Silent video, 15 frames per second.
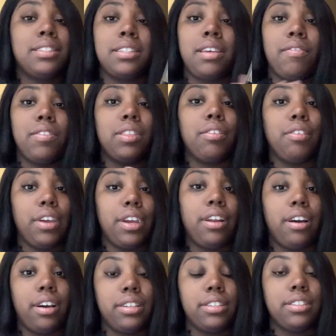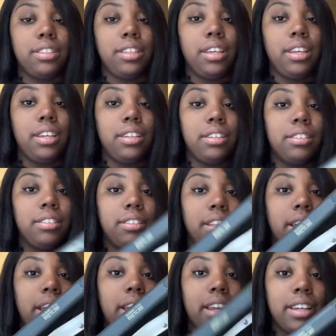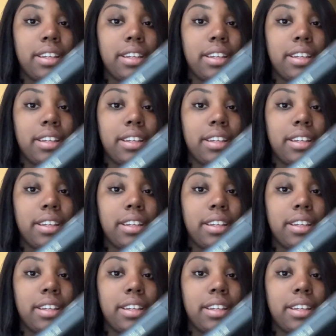7th grade, honestly. Like,